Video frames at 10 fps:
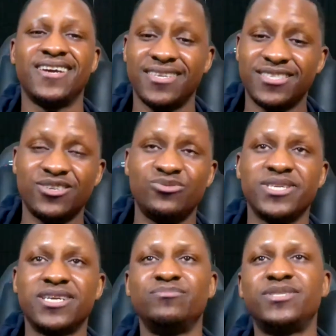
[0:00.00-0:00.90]
So we
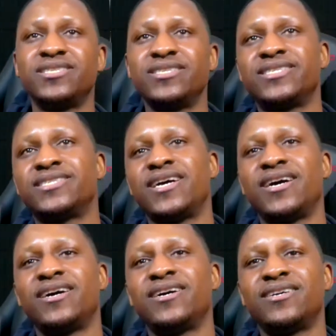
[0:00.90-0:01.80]
come to this
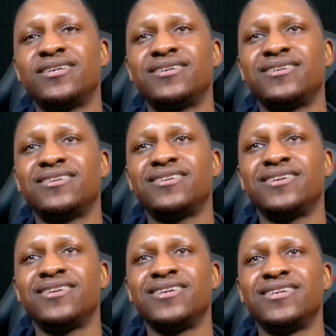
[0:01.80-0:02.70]

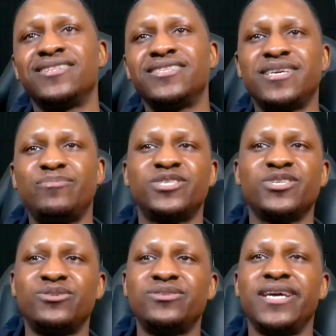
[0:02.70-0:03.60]
this
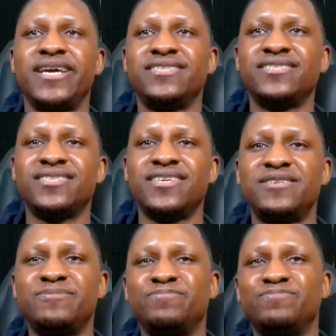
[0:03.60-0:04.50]
episode, and
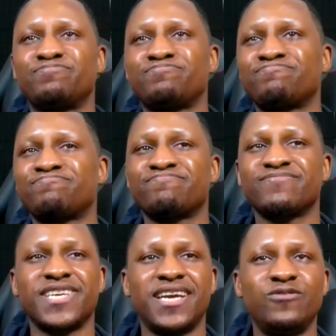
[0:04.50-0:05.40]

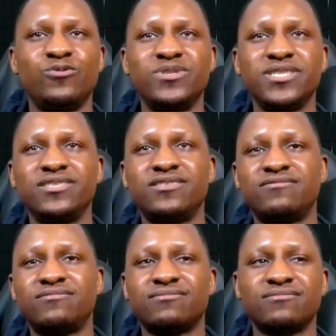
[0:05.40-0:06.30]
everyone
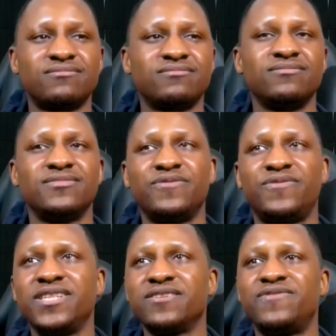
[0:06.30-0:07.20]
is
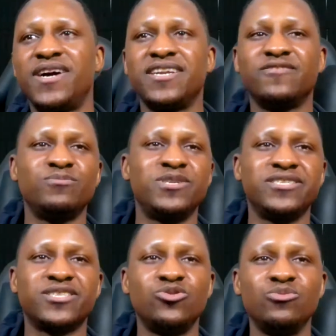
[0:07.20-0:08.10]
feeling fine.
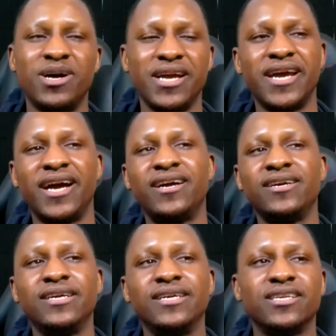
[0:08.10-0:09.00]
Everybody's kumbaya.
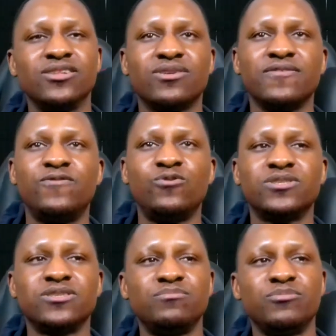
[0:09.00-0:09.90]
They're looking forward
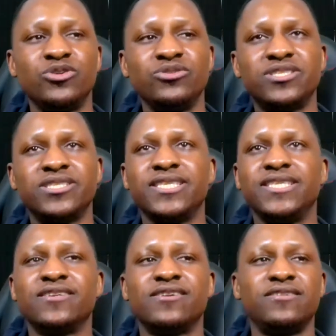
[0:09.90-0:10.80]
to the merge and seeing
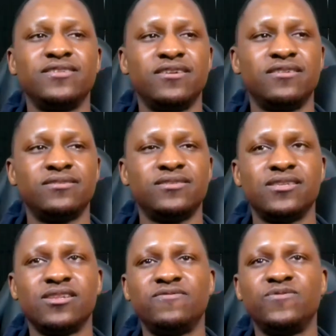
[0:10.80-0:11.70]
their
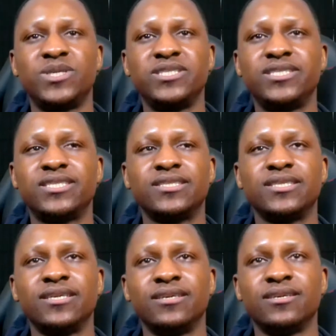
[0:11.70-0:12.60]
loved ones.
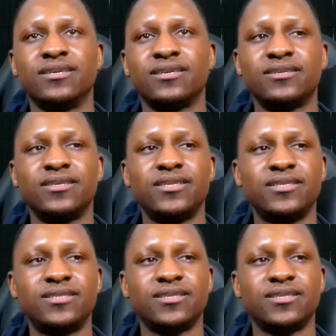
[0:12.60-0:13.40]
All right.